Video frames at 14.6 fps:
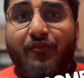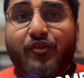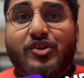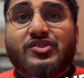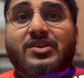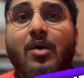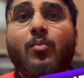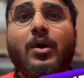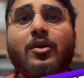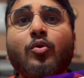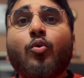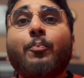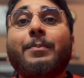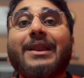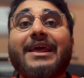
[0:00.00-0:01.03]
you're someone
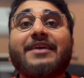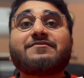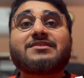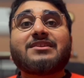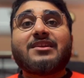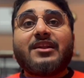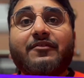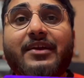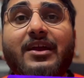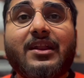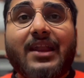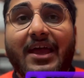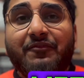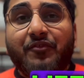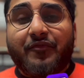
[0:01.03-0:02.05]
who believes in living a
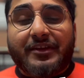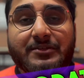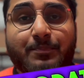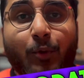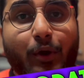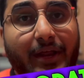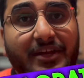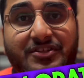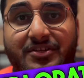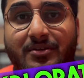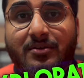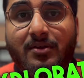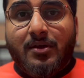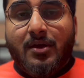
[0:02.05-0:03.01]
life of exploration,